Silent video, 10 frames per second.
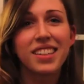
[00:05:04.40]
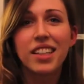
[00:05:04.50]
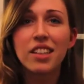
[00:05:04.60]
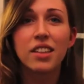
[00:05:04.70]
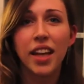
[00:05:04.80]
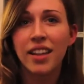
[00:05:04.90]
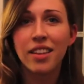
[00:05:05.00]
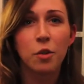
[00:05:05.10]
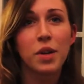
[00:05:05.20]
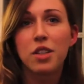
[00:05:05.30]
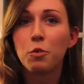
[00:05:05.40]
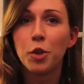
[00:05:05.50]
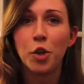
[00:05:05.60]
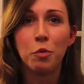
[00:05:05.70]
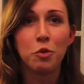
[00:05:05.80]
there wasn't
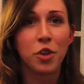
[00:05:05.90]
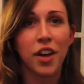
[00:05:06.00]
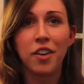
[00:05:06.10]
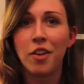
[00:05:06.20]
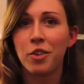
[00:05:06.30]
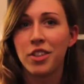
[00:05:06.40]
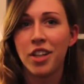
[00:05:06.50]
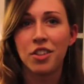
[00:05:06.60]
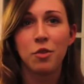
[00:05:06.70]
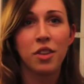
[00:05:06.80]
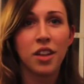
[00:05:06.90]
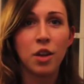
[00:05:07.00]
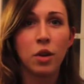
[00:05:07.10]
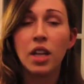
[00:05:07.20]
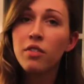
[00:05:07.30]
room for that conversation with
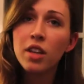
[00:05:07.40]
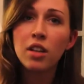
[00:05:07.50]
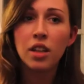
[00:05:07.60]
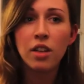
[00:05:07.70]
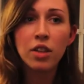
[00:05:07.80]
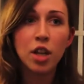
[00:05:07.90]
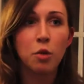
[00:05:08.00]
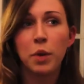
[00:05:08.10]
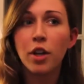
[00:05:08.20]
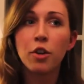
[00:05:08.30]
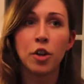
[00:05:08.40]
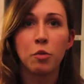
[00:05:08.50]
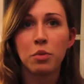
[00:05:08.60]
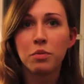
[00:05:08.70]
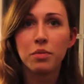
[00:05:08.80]
anyone. Even in a peer
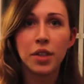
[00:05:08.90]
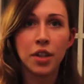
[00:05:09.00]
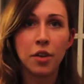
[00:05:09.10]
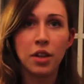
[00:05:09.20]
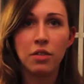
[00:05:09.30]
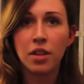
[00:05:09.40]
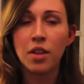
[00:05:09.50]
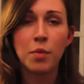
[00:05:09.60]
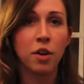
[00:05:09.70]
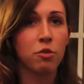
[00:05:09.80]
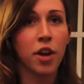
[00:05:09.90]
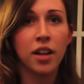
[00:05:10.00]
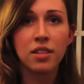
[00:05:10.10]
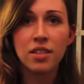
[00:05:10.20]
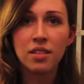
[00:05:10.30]
group, you know, even among
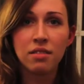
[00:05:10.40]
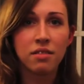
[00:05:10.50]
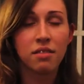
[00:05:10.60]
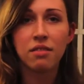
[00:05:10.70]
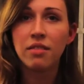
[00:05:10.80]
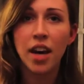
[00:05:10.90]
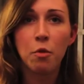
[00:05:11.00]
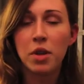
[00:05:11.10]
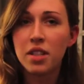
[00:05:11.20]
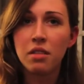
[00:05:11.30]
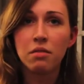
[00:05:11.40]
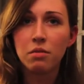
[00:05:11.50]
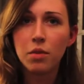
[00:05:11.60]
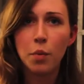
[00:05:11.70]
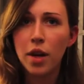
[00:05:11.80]
friends, that wasn't
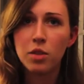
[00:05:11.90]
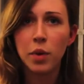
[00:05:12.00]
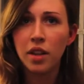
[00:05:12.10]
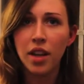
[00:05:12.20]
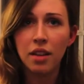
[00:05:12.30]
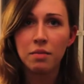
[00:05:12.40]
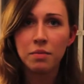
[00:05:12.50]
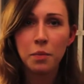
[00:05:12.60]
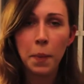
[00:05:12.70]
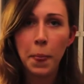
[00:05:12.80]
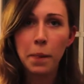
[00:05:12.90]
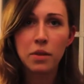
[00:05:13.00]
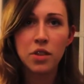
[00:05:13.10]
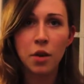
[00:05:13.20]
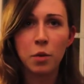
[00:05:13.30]
a possibility.
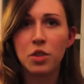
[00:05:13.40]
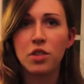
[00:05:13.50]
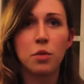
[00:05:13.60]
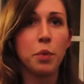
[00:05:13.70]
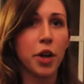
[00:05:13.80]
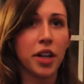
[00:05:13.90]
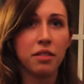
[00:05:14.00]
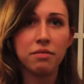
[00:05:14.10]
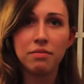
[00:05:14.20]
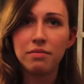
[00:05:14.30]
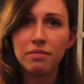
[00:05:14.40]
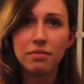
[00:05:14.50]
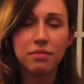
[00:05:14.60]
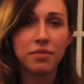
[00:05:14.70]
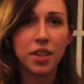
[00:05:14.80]
So it was just a burden.
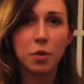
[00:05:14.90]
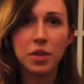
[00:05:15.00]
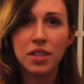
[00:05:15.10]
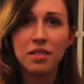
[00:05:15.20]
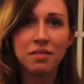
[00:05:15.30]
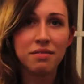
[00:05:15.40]
It was